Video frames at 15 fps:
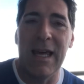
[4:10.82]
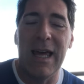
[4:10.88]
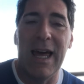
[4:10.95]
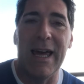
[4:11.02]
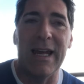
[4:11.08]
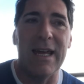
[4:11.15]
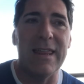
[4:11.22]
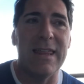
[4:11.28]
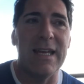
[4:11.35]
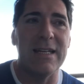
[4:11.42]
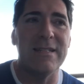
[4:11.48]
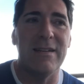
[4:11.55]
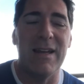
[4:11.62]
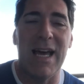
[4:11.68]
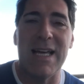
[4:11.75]
And I think
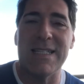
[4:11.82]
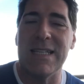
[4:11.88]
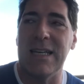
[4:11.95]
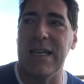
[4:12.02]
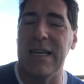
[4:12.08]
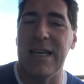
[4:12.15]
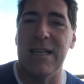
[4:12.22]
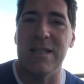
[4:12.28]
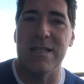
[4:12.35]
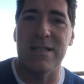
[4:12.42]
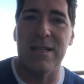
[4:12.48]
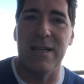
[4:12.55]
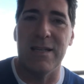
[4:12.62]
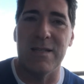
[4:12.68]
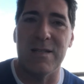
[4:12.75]
tenacity is
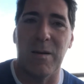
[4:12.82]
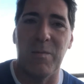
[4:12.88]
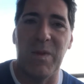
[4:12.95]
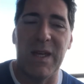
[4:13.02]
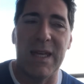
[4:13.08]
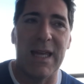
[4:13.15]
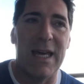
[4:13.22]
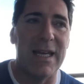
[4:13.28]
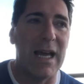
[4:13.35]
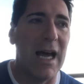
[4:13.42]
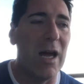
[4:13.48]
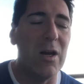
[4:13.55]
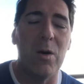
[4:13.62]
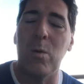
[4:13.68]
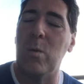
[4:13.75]
something that
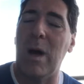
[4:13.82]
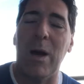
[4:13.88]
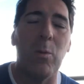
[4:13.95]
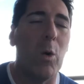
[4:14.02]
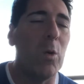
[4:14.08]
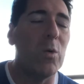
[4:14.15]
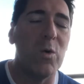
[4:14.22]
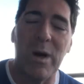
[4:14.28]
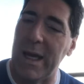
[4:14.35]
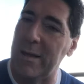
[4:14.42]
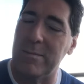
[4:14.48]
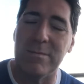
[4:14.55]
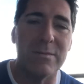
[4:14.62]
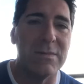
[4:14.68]
I won't quit.